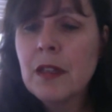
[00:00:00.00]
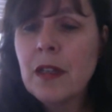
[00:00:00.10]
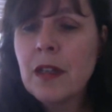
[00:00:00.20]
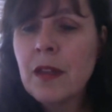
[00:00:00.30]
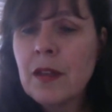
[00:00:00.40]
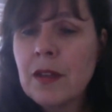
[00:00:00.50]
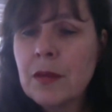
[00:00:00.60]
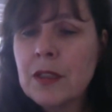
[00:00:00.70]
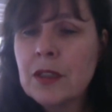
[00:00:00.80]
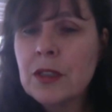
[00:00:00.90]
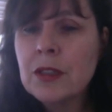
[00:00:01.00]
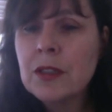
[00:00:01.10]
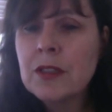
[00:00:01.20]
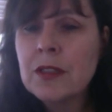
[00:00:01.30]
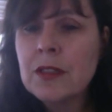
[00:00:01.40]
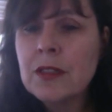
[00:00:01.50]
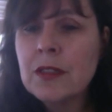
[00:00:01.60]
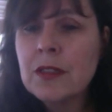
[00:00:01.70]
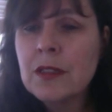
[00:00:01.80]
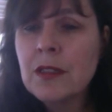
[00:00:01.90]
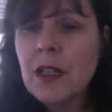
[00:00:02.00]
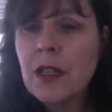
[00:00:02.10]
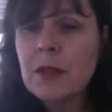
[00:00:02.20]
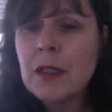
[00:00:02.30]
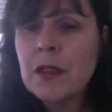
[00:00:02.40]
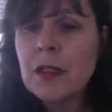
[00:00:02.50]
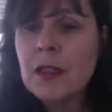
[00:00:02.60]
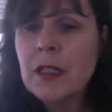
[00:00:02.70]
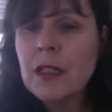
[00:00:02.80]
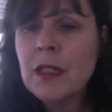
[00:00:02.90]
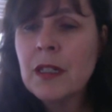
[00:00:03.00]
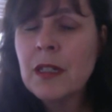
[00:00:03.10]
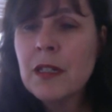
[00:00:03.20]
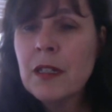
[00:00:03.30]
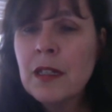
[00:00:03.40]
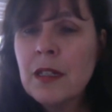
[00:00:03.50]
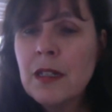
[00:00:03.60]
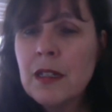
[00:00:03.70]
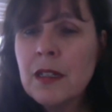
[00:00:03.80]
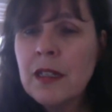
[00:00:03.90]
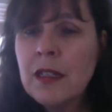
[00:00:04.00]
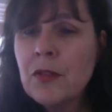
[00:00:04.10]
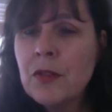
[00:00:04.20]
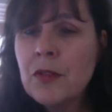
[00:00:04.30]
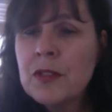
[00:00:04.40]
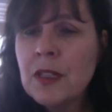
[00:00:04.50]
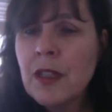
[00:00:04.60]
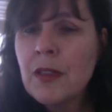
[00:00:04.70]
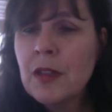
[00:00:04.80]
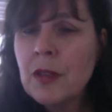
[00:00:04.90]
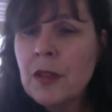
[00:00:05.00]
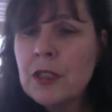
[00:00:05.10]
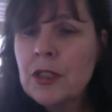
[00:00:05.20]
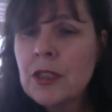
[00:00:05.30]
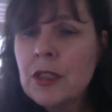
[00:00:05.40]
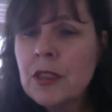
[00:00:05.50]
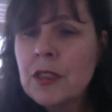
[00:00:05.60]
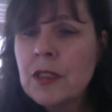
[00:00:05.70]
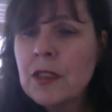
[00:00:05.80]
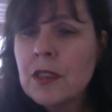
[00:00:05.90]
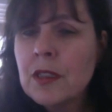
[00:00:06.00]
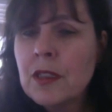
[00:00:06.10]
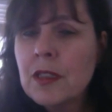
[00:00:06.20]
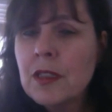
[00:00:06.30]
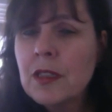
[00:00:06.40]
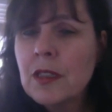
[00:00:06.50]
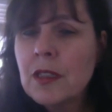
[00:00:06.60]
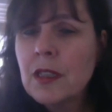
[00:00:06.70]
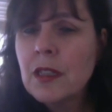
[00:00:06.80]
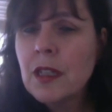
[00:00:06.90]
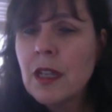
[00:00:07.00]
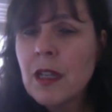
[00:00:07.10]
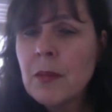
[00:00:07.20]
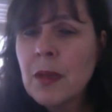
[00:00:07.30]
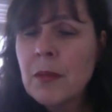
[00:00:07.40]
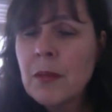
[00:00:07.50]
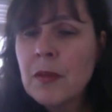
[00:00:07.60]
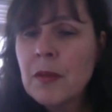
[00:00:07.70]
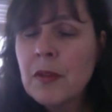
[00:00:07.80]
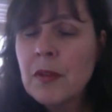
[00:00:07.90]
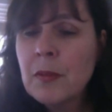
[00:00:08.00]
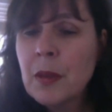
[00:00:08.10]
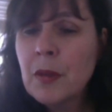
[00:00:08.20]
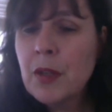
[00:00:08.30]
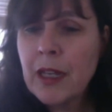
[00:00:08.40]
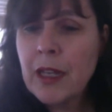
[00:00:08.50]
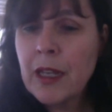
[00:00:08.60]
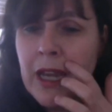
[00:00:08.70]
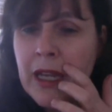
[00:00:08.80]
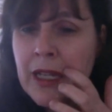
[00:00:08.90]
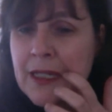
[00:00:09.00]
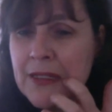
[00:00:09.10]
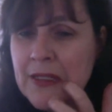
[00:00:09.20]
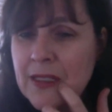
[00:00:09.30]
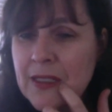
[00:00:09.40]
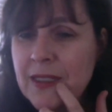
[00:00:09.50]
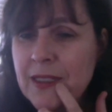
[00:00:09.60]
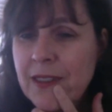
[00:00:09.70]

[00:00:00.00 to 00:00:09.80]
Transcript: Other questions? I mean, Lily, if you see another question, I'm happy. Maybe you can highlight it.